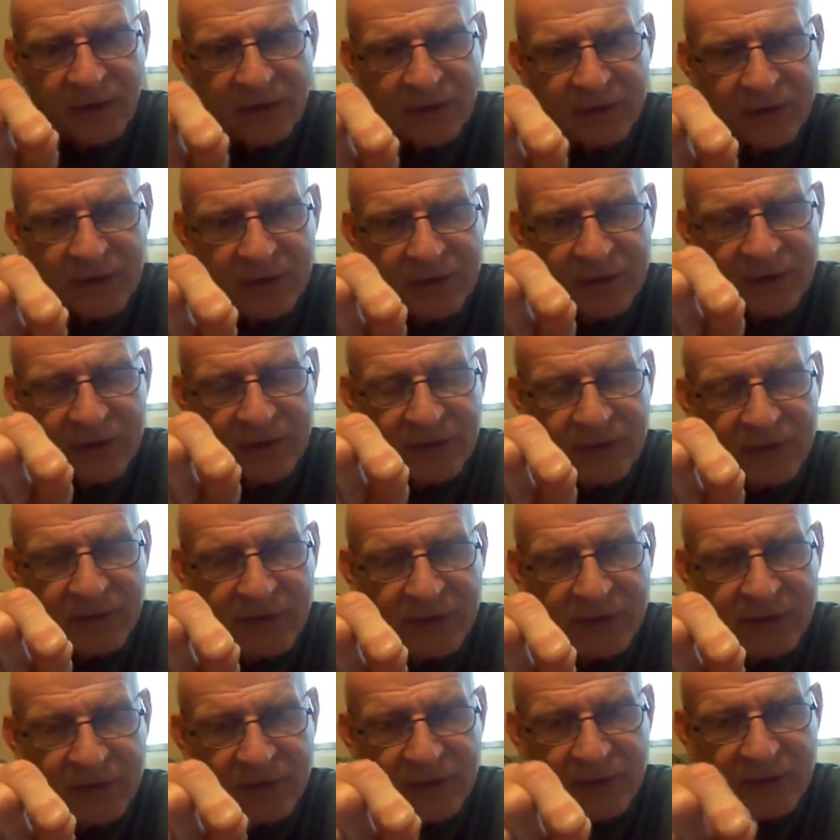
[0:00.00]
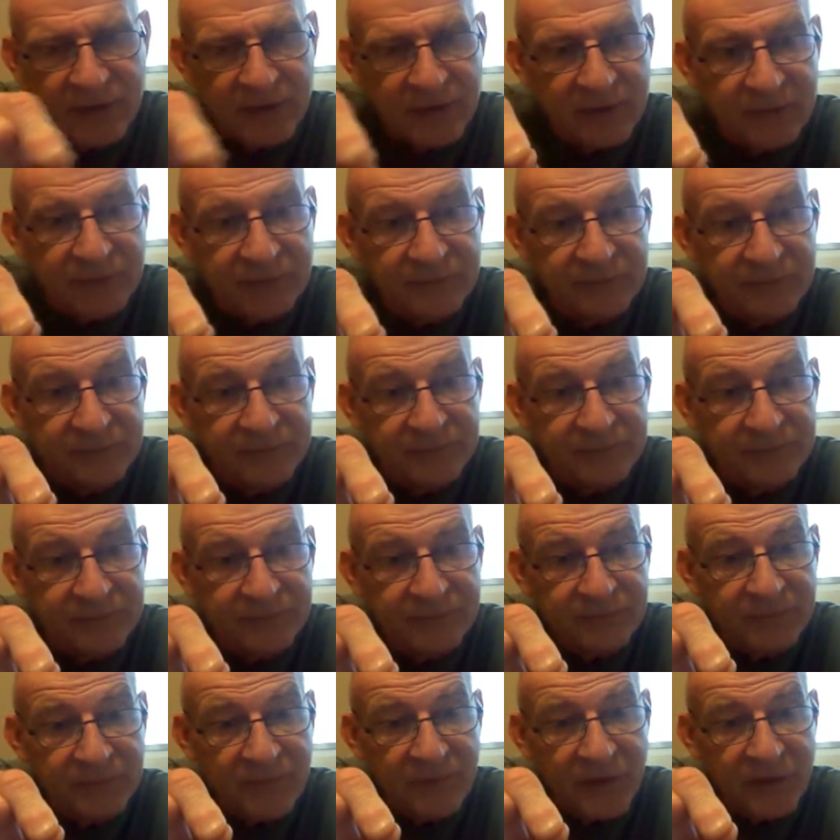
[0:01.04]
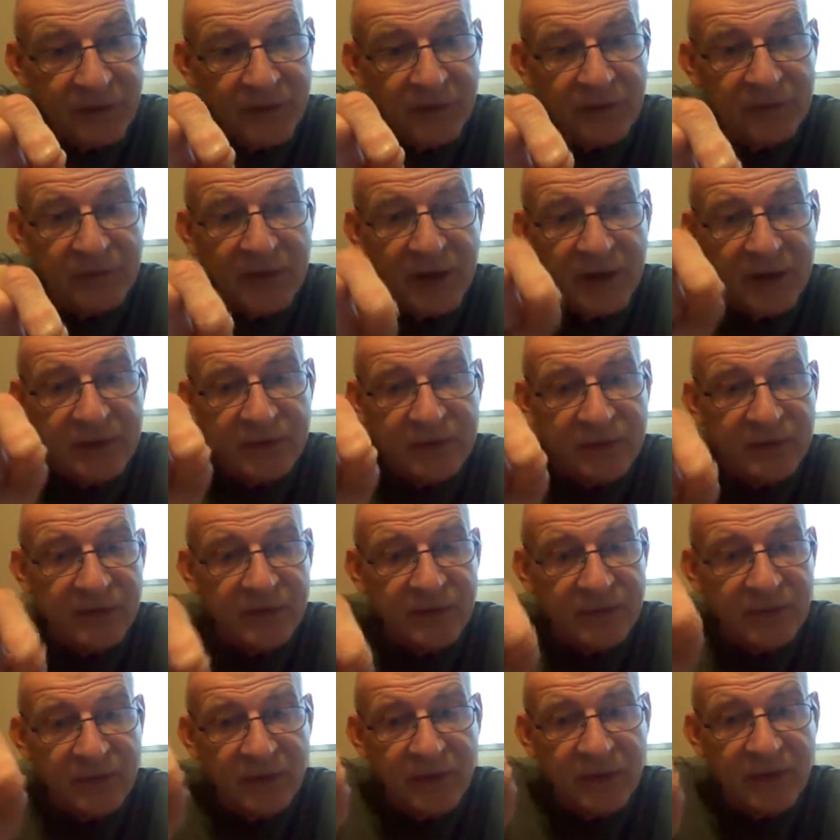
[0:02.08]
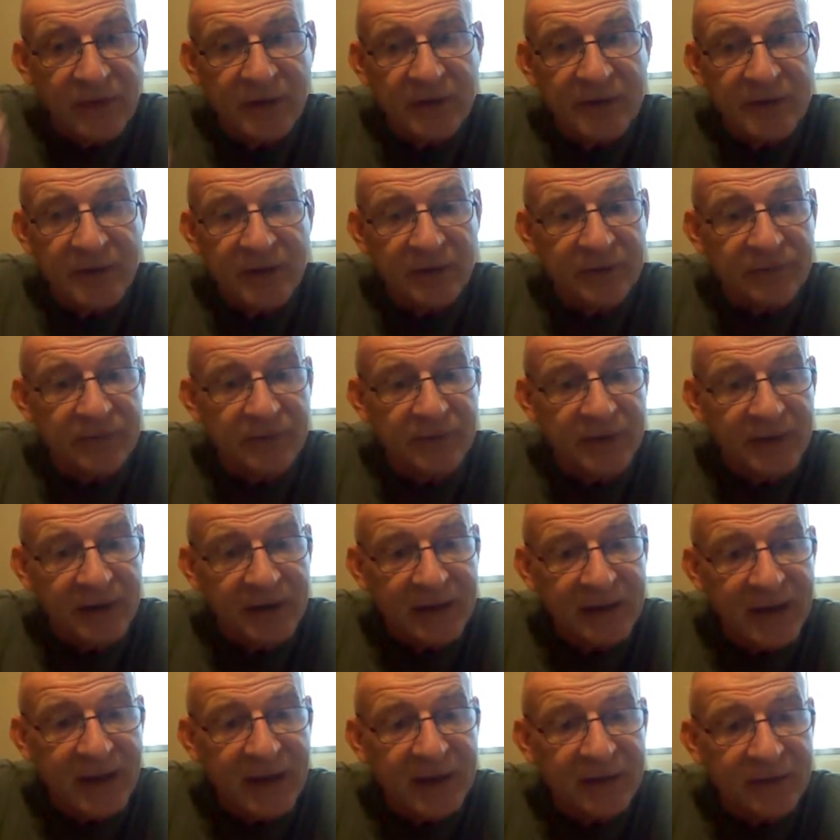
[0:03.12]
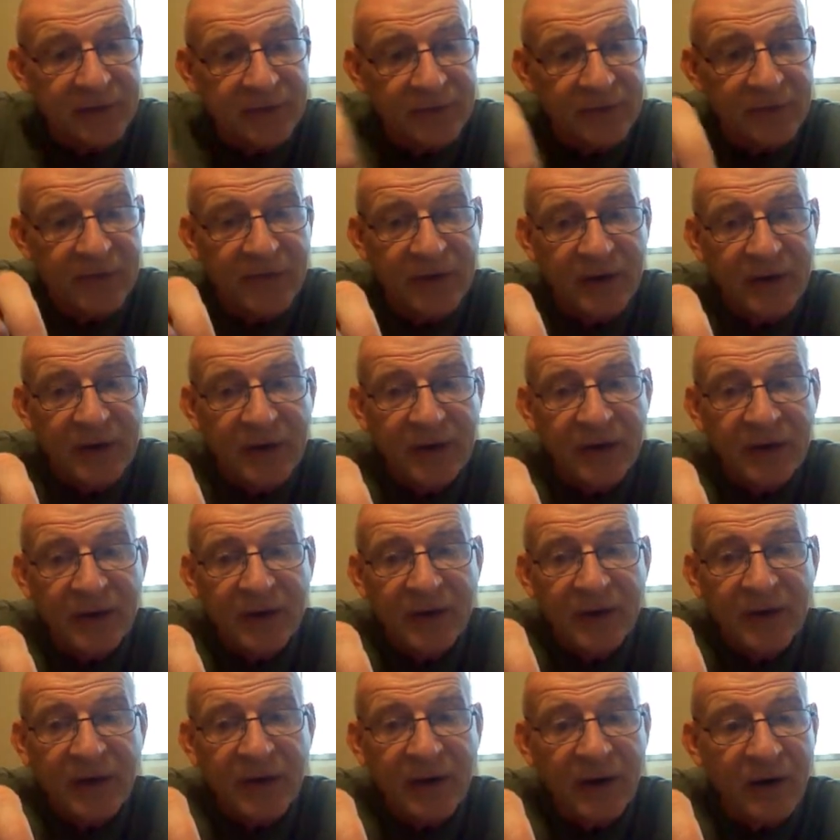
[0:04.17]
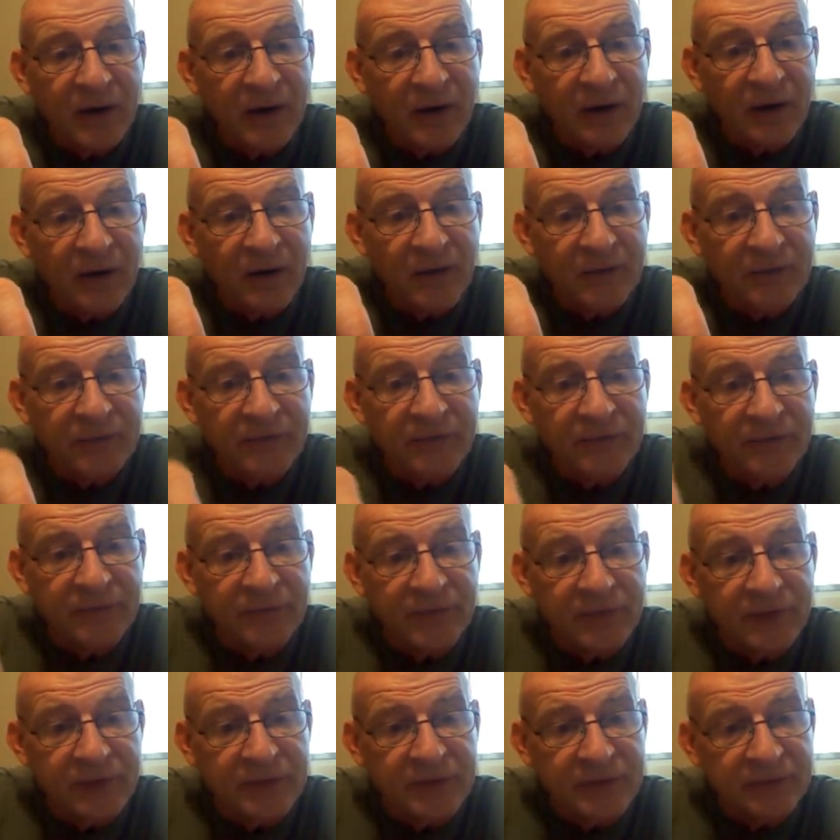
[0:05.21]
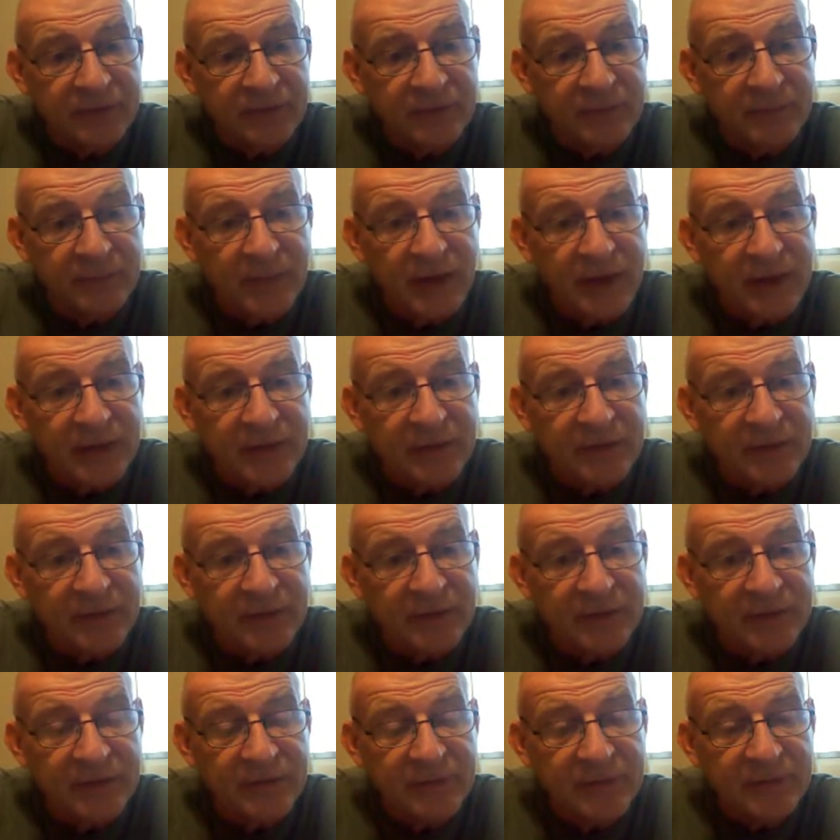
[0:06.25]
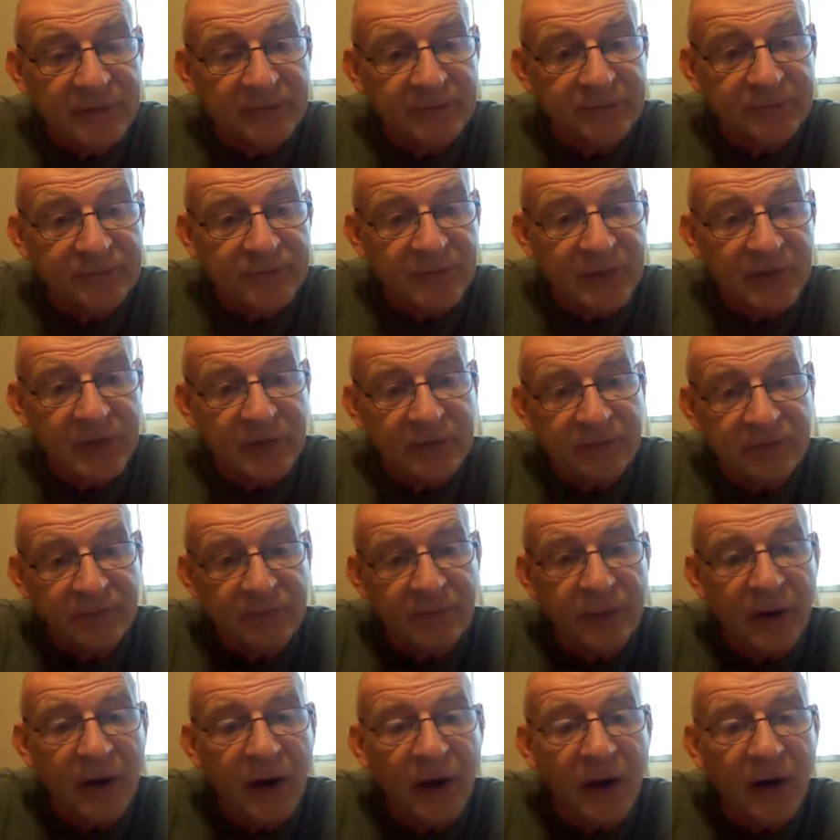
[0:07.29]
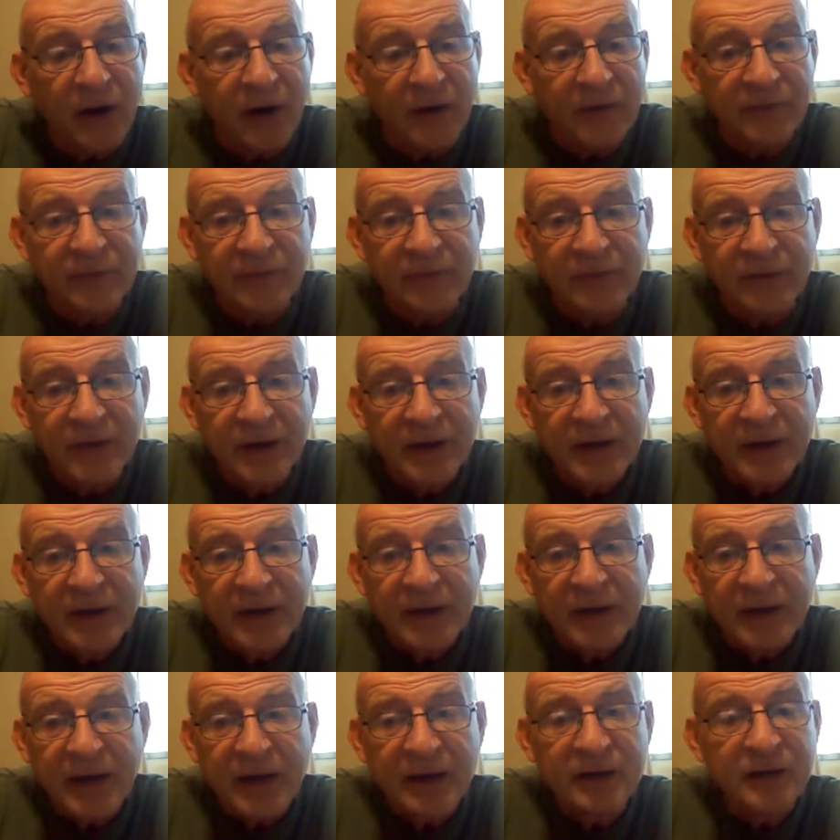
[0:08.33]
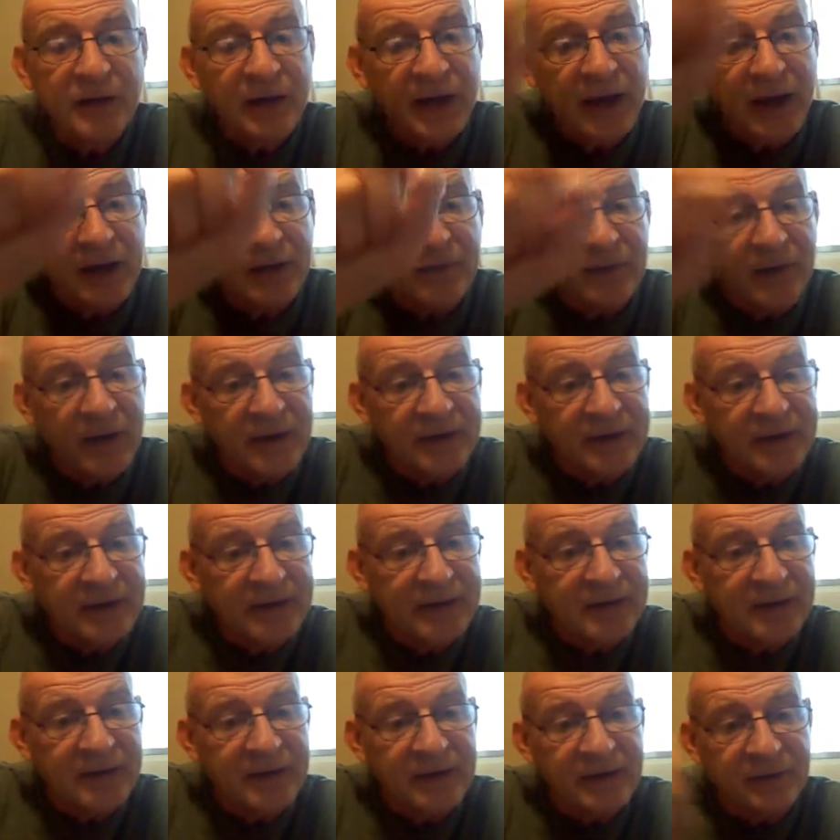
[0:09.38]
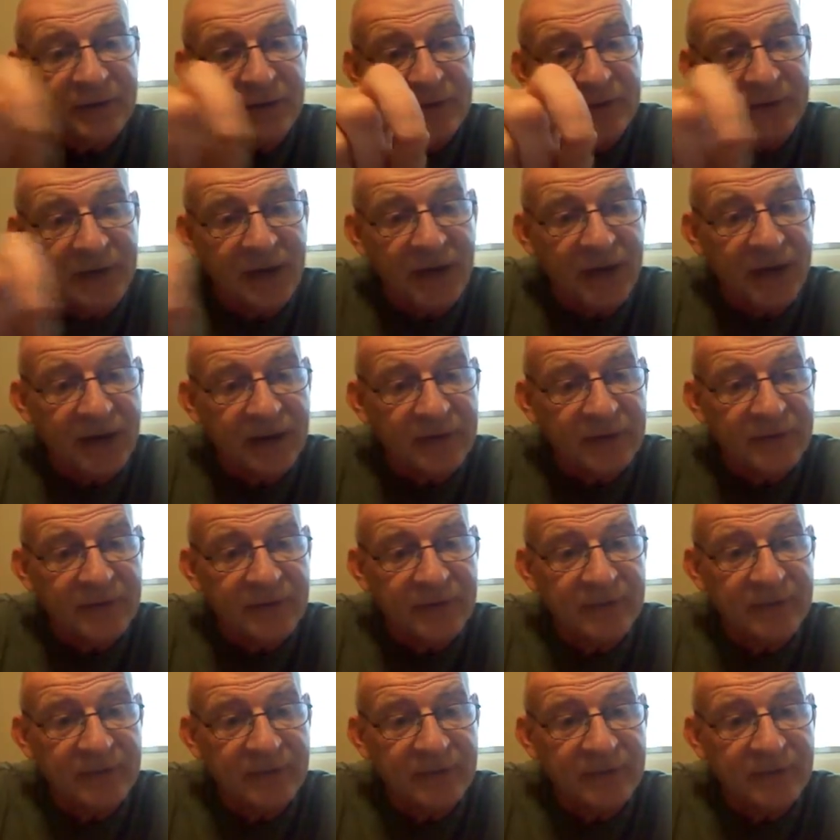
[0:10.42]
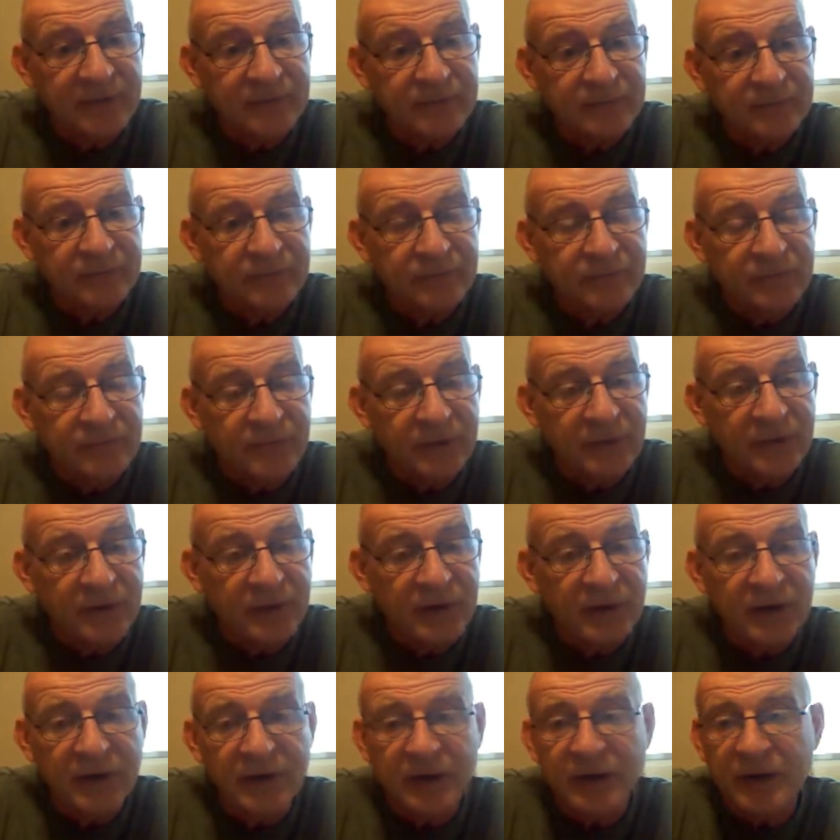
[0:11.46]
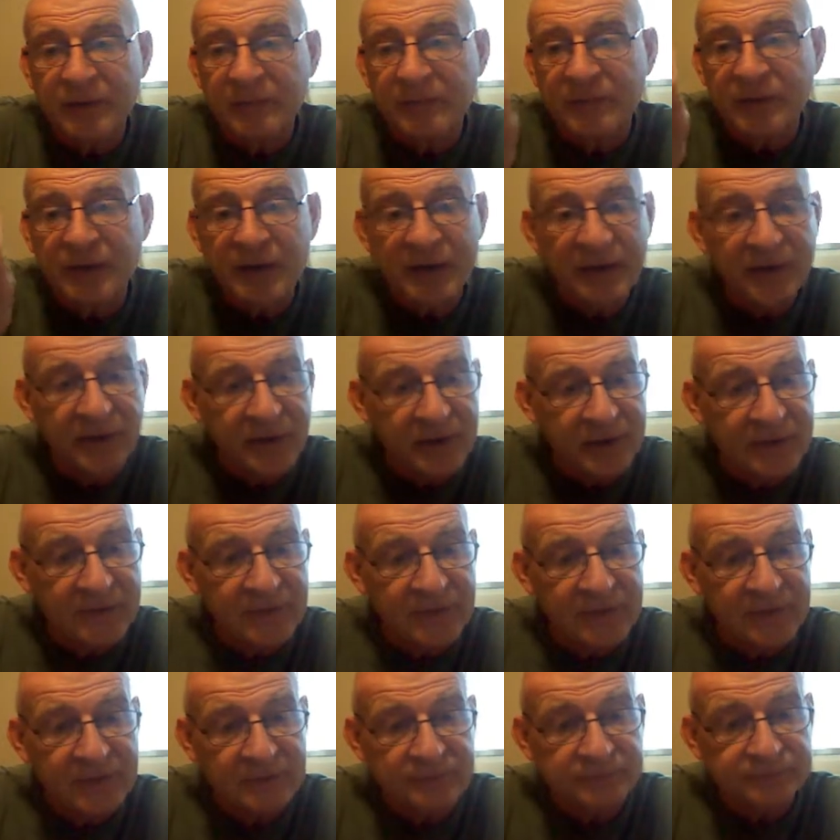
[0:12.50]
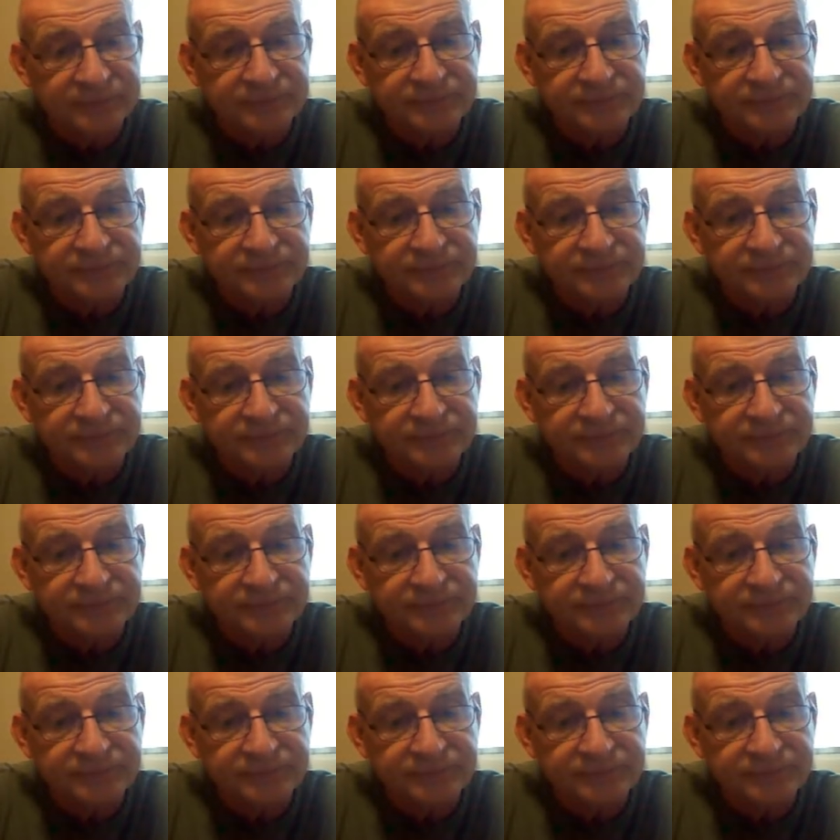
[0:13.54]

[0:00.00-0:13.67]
on the notation, the different layers of the different melodies, the different parts, and you can write in the different texts, the lyrics.